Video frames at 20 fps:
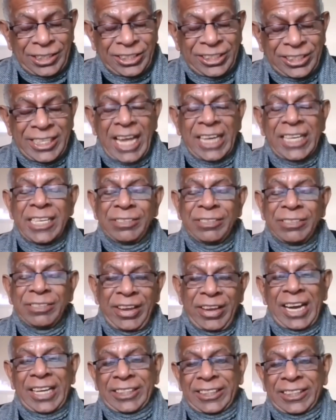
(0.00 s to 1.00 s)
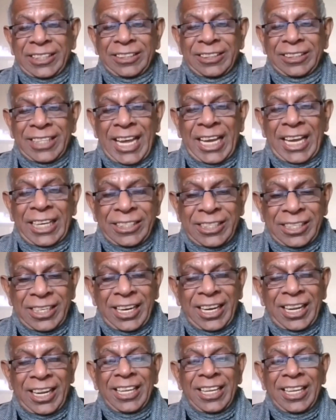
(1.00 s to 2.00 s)
Stalin felt
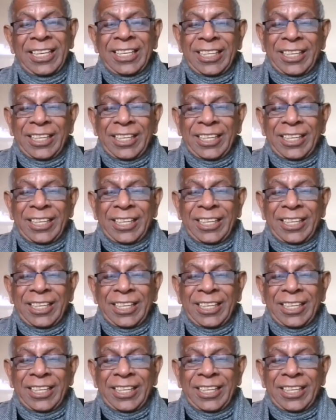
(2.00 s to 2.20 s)
that